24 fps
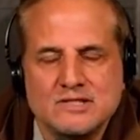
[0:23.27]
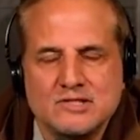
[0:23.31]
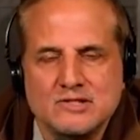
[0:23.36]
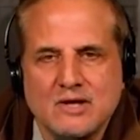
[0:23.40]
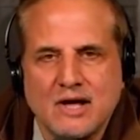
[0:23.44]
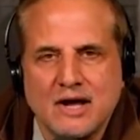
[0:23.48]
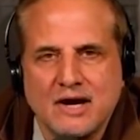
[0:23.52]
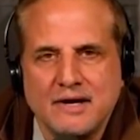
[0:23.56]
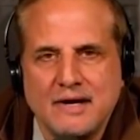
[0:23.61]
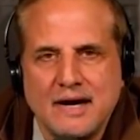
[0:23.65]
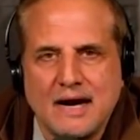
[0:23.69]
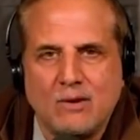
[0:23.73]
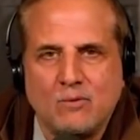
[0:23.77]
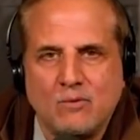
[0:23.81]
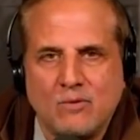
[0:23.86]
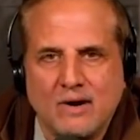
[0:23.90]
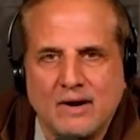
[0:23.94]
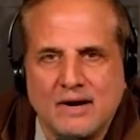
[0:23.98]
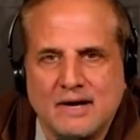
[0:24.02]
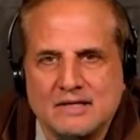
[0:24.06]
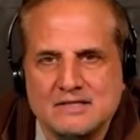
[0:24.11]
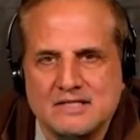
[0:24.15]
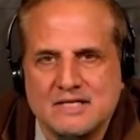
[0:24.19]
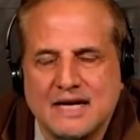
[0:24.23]
not a
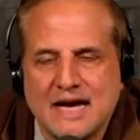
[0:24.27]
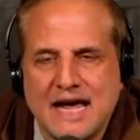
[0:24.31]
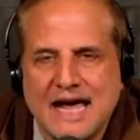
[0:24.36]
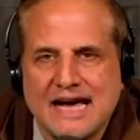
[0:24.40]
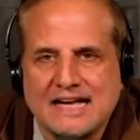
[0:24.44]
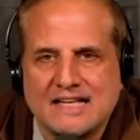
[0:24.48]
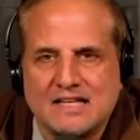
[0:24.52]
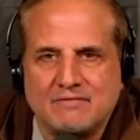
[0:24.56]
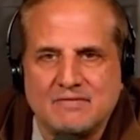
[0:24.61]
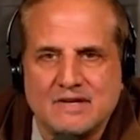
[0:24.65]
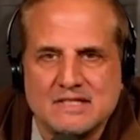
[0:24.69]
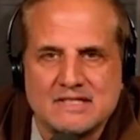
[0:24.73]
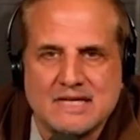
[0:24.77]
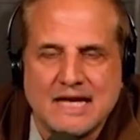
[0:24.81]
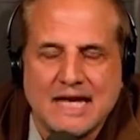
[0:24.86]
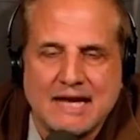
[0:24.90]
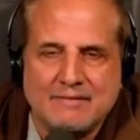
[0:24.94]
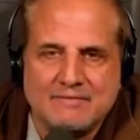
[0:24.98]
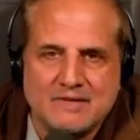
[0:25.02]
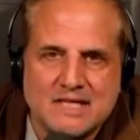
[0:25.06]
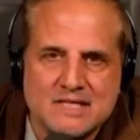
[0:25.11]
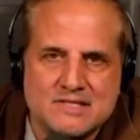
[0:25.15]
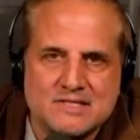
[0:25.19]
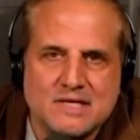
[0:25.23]
network, it's an activist
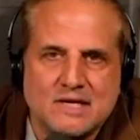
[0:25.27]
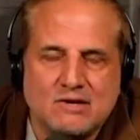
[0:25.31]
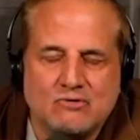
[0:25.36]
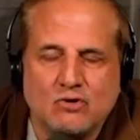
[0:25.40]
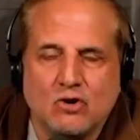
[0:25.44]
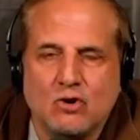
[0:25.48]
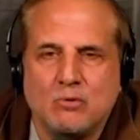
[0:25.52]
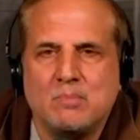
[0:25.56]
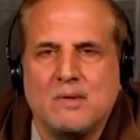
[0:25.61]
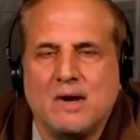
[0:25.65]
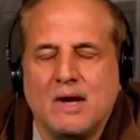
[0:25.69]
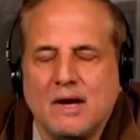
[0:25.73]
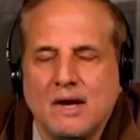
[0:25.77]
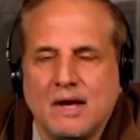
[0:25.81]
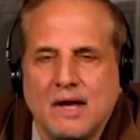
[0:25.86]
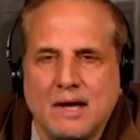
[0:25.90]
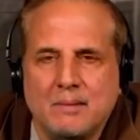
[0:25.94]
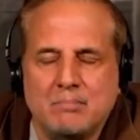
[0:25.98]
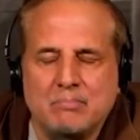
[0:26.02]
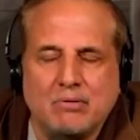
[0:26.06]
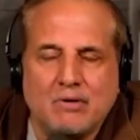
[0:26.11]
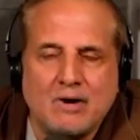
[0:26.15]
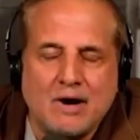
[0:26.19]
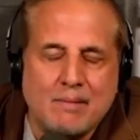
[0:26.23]
advocacy group,
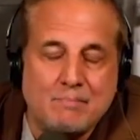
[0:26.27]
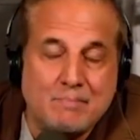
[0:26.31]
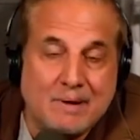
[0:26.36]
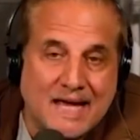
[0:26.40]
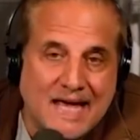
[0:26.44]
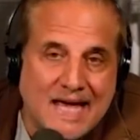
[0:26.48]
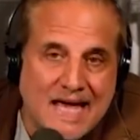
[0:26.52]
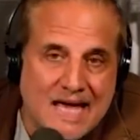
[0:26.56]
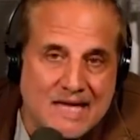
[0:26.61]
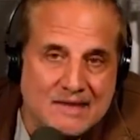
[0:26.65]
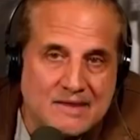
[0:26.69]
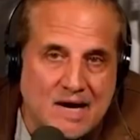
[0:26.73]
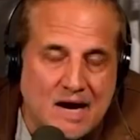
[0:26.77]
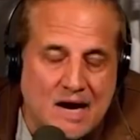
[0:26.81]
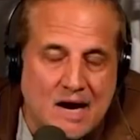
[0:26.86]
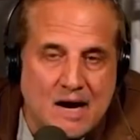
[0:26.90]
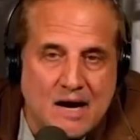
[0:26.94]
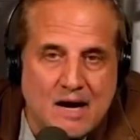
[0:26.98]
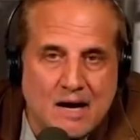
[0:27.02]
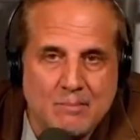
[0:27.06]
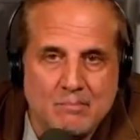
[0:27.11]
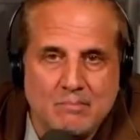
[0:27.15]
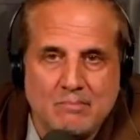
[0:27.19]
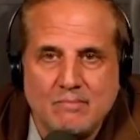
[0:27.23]
a propaganda
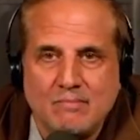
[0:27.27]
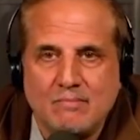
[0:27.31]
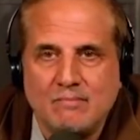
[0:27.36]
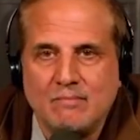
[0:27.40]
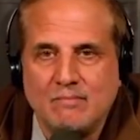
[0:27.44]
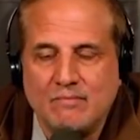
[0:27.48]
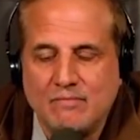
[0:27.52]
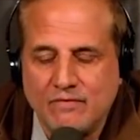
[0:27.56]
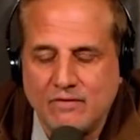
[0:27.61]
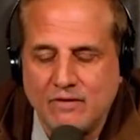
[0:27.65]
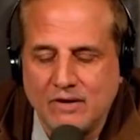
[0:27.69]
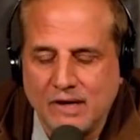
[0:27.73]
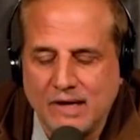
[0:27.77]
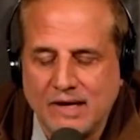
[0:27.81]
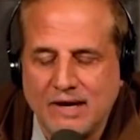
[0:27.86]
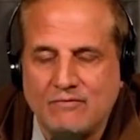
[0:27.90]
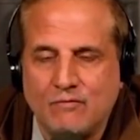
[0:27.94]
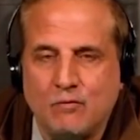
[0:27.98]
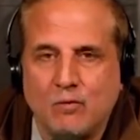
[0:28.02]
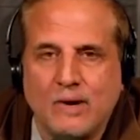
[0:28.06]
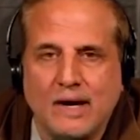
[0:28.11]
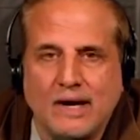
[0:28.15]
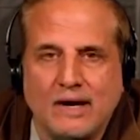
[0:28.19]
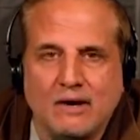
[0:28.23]
arm for
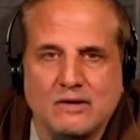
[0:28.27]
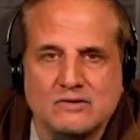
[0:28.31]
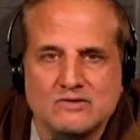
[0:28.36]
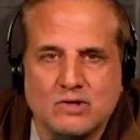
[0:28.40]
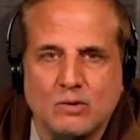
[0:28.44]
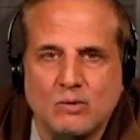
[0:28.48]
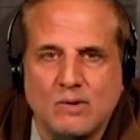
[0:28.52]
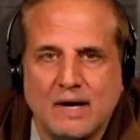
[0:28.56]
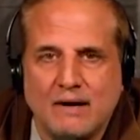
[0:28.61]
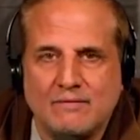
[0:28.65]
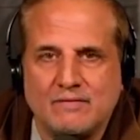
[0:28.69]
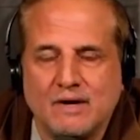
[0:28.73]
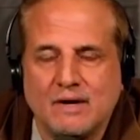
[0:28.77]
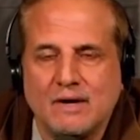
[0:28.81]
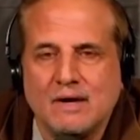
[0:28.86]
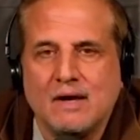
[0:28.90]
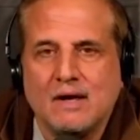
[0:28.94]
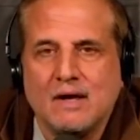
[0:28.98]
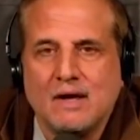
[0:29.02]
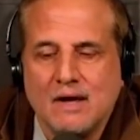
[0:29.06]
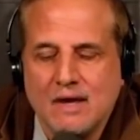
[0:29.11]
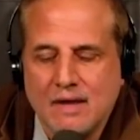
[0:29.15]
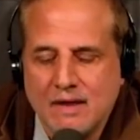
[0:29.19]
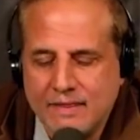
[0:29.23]
left wingers or whatever.
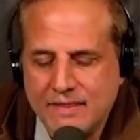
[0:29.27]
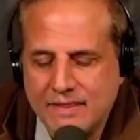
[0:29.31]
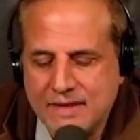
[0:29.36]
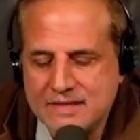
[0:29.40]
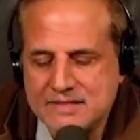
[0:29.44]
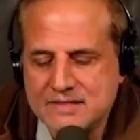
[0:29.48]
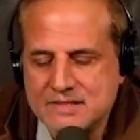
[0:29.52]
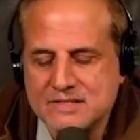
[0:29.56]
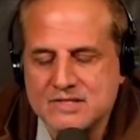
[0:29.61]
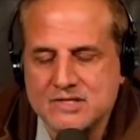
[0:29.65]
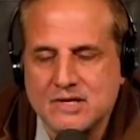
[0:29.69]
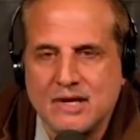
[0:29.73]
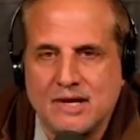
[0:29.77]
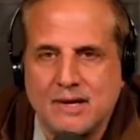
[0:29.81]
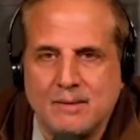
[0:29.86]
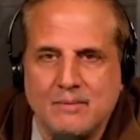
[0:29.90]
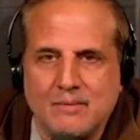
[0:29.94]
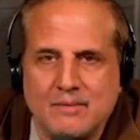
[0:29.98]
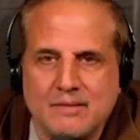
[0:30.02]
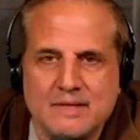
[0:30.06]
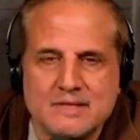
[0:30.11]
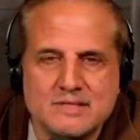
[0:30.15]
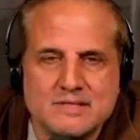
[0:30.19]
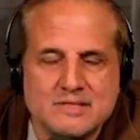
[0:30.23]
This is
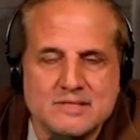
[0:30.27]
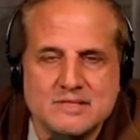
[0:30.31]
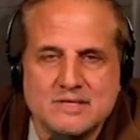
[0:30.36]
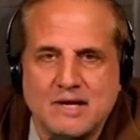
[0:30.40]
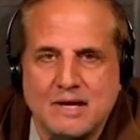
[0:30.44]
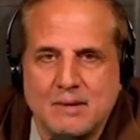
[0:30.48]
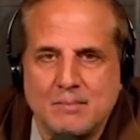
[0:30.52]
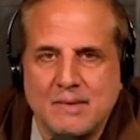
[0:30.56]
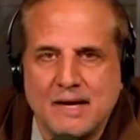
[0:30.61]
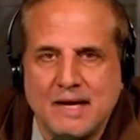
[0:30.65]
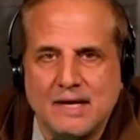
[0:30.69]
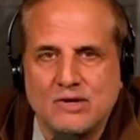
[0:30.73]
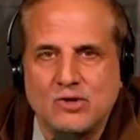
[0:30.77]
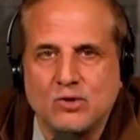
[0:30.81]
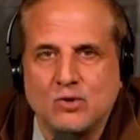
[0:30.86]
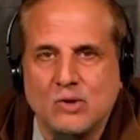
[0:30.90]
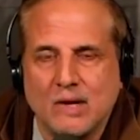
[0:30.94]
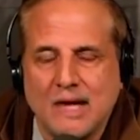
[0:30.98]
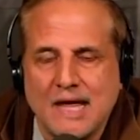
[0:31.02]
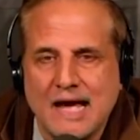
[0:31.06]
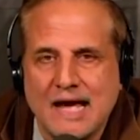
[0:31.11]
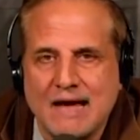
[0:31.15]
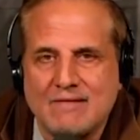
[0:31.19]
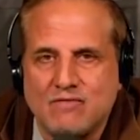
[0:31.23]
gonna make you
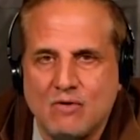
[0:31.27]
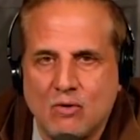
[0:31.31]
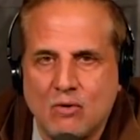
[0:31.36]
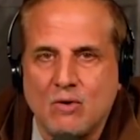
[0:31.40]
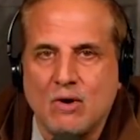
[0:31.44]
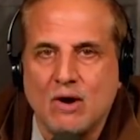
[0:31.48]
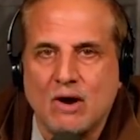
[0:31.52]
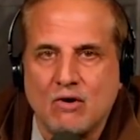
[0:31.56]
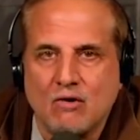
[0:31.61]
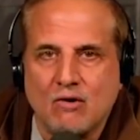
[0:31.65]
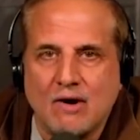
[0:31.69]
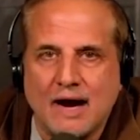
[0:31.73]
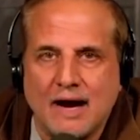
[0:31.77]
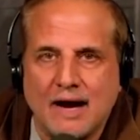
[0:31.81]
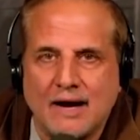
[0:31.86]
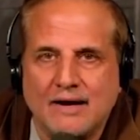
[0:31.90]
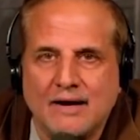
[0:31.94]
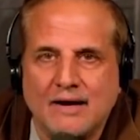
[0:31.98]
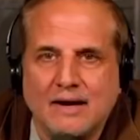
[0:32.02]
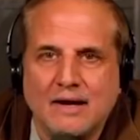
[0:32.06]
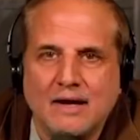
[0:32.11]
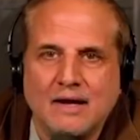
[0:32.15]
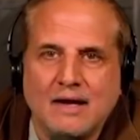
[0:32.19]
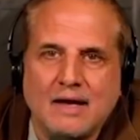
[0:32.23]
laugh or
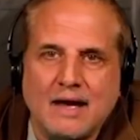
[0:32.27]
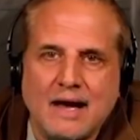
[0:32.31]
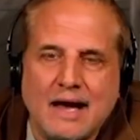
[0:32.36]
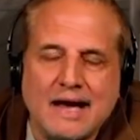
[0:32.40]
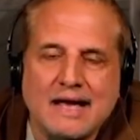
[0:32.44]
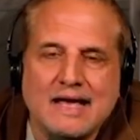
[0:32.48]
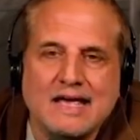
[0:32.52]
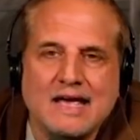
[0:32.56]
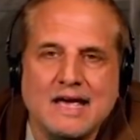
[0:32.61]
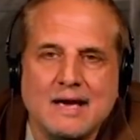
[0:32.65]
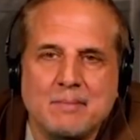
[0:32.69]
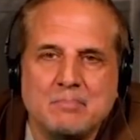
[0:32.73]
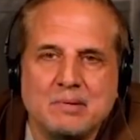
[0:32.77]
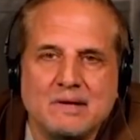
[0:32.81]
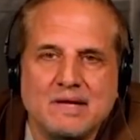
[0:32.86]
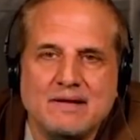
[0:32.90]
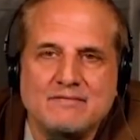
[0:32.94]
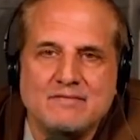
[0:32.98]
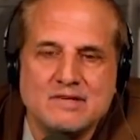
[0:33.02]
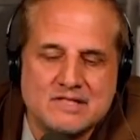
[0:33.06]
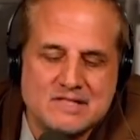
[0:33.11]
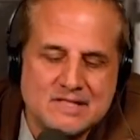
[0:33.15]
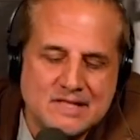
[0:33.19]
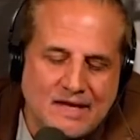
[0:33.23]
cry. I can't
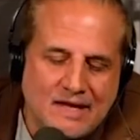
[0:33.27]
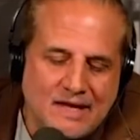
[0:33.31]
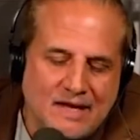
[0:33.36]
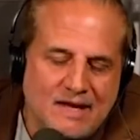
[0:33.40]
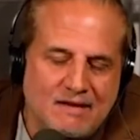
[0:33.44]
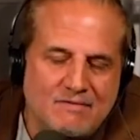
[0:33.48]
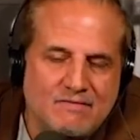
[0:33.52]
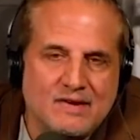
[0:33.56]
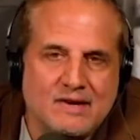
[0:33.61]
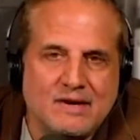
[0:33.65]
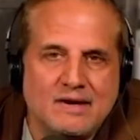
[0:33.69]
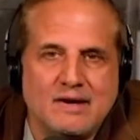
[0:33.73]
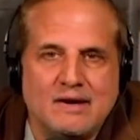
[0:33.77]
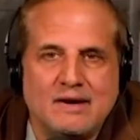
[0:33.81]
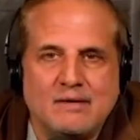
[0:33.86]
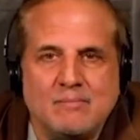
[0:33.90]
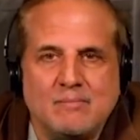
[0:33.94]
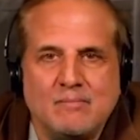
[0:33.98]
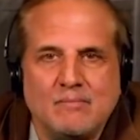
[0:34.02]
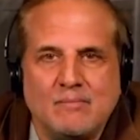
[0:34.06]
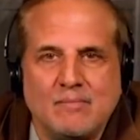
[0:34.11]
believe it's even